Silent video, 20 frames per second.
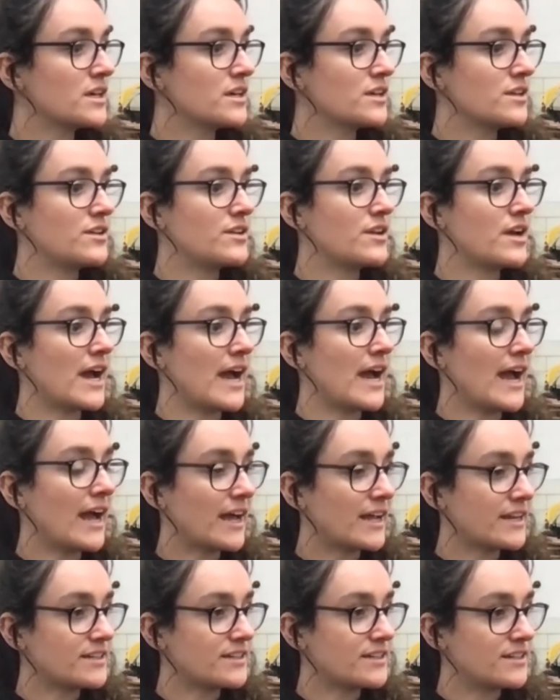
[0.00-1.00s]

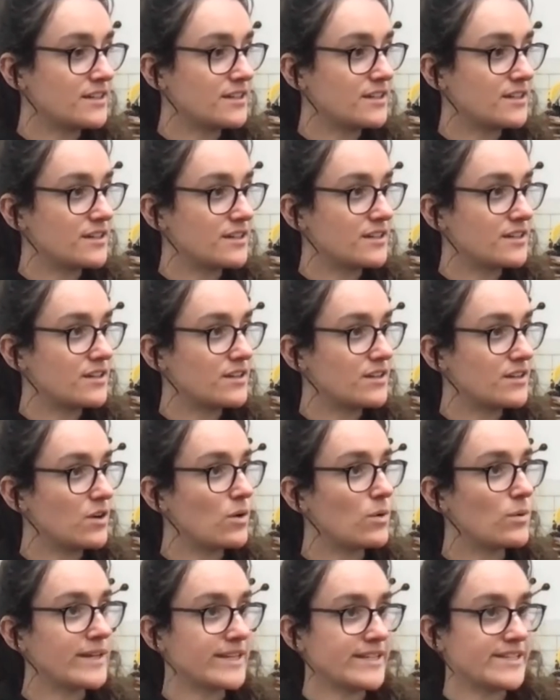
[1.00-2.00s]
hadn't
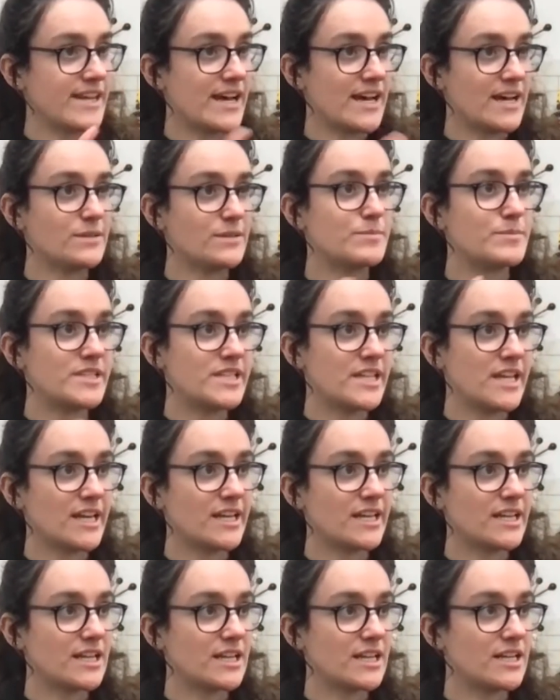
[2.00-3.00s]
always had a
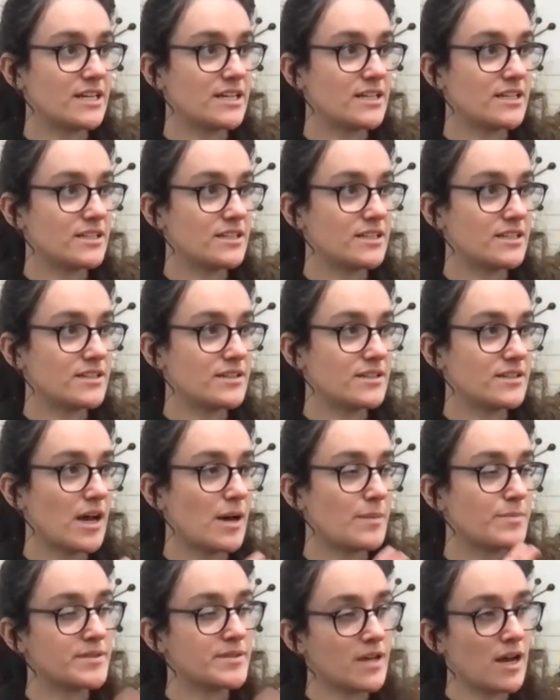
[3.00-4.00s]
particular
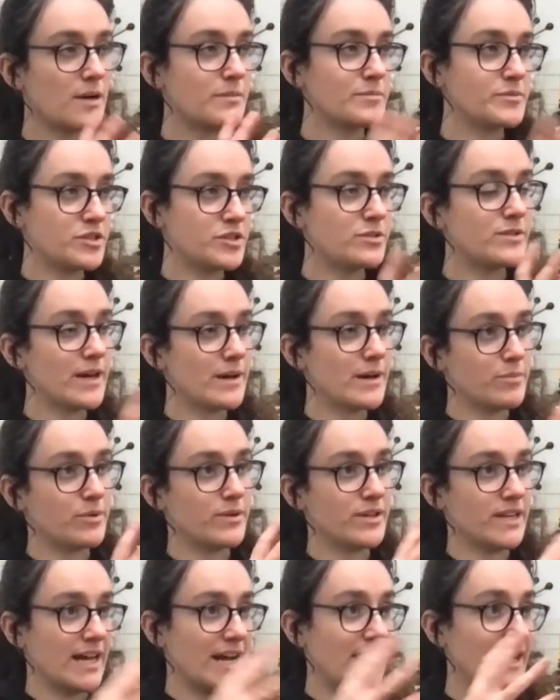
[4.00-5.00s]
up to that
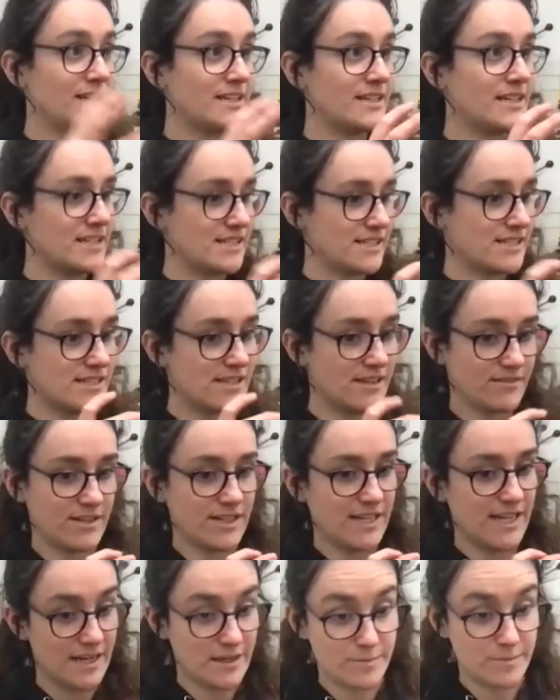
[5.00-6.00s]
point. I hadn't necessarily
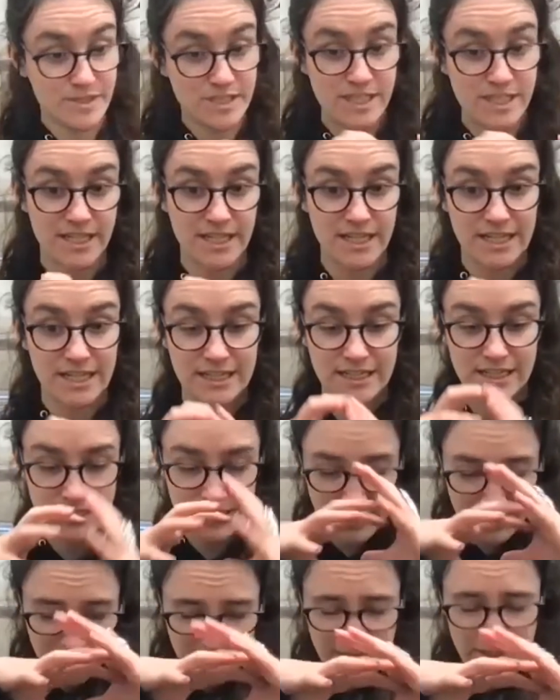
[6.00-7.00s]
had a
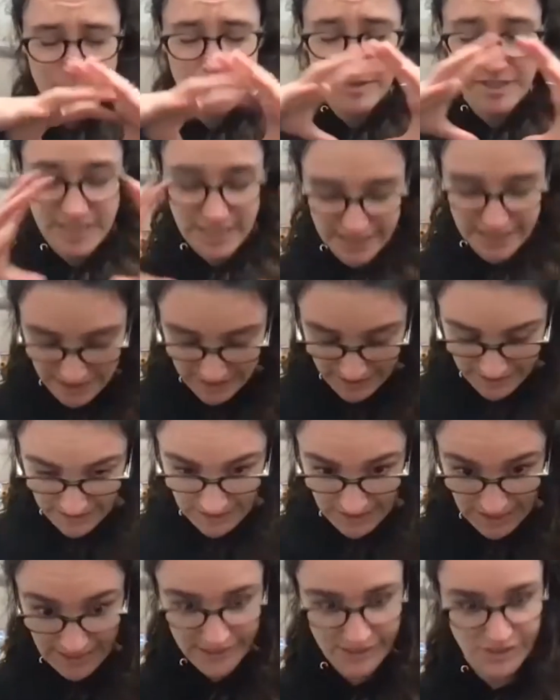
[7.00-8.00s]
particular
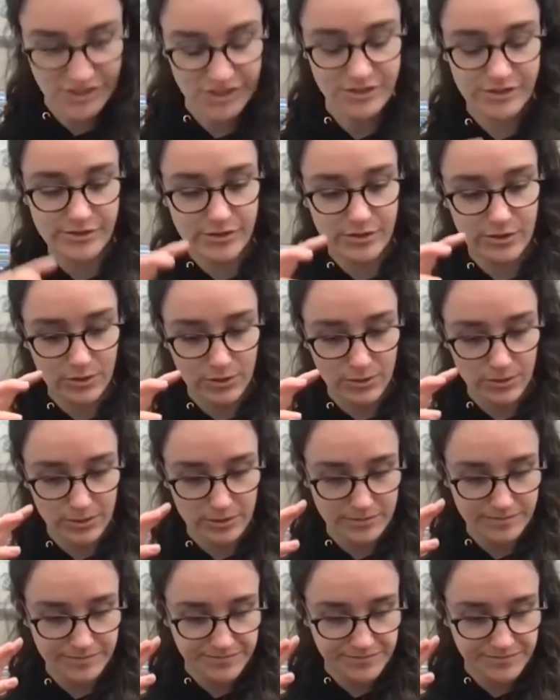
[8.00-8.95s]
collection or